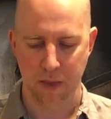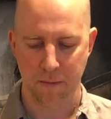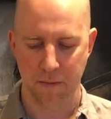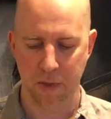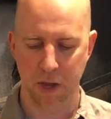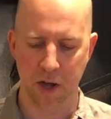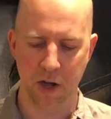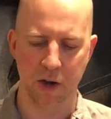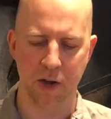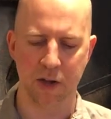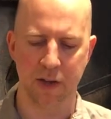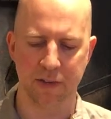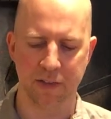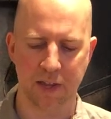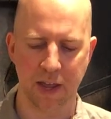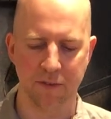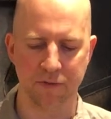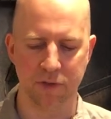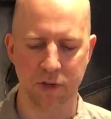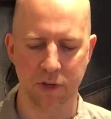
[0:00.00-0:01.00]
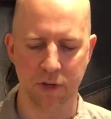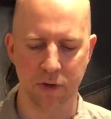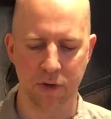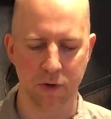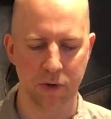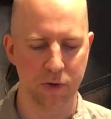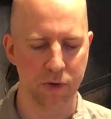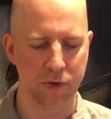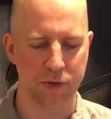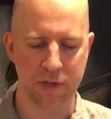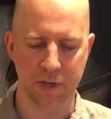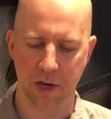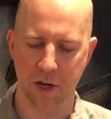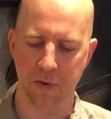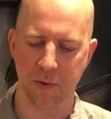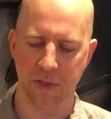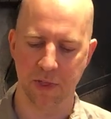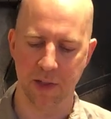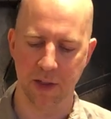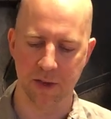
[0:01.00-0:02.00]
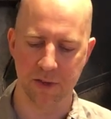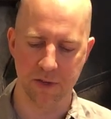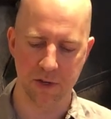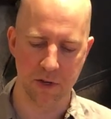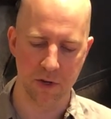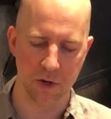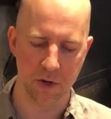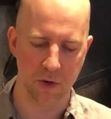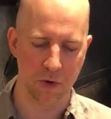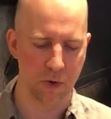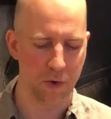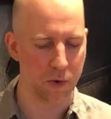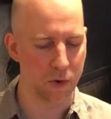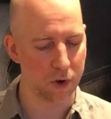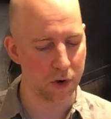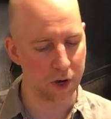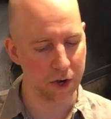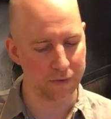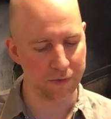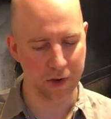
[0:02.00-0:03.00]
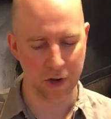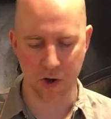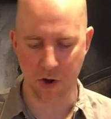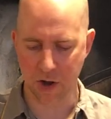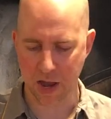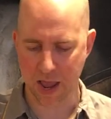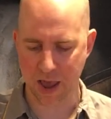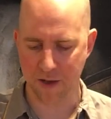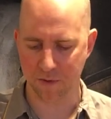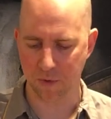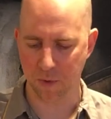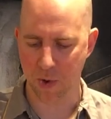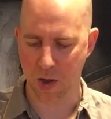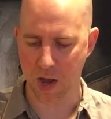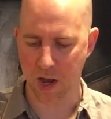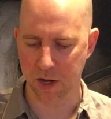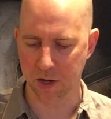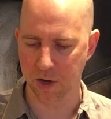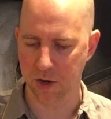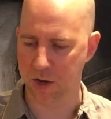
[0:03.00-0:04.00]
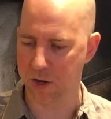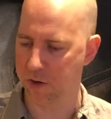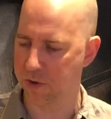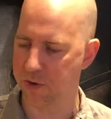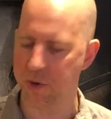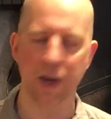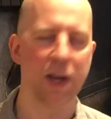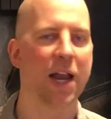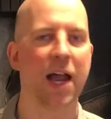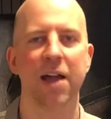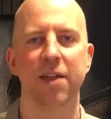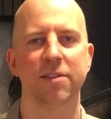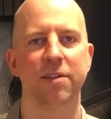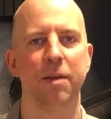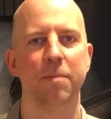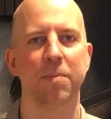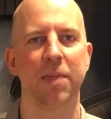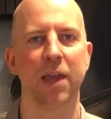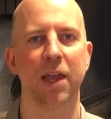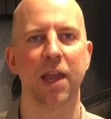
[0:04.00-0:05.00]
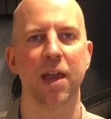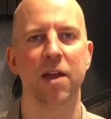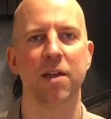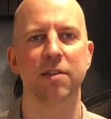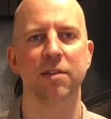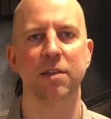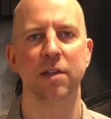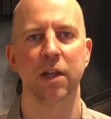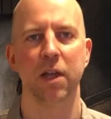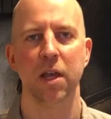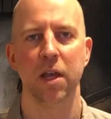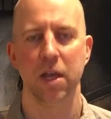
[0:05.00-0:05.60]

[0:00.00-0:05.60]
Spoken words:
But you don't just have to stick with these two, or if you don't have one, you could trade out something else.